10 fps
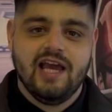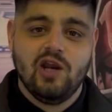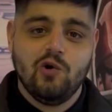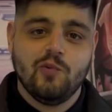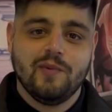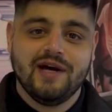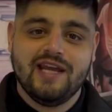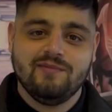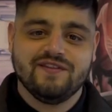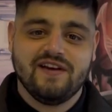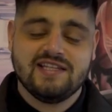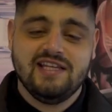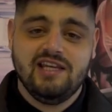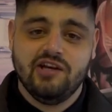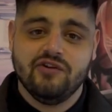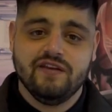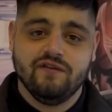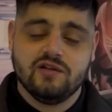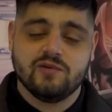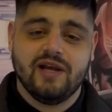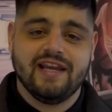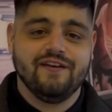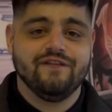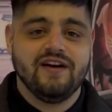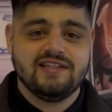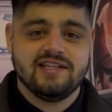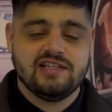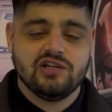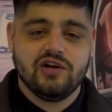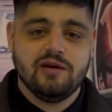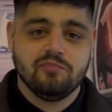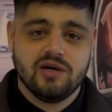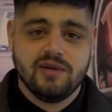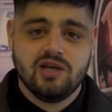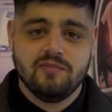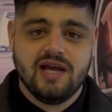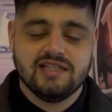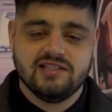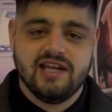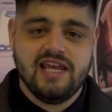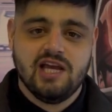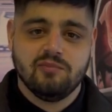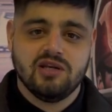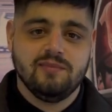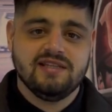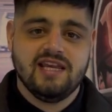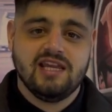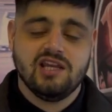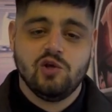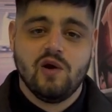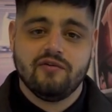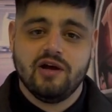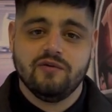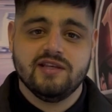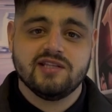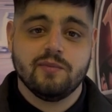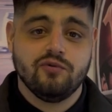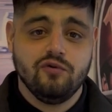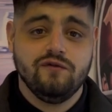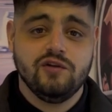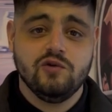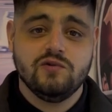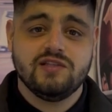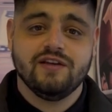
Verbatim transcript: Hello, my name's Fazzy here at the Volkswagen Van Centre in Birmingham and today I'm going to be taking you around this approved used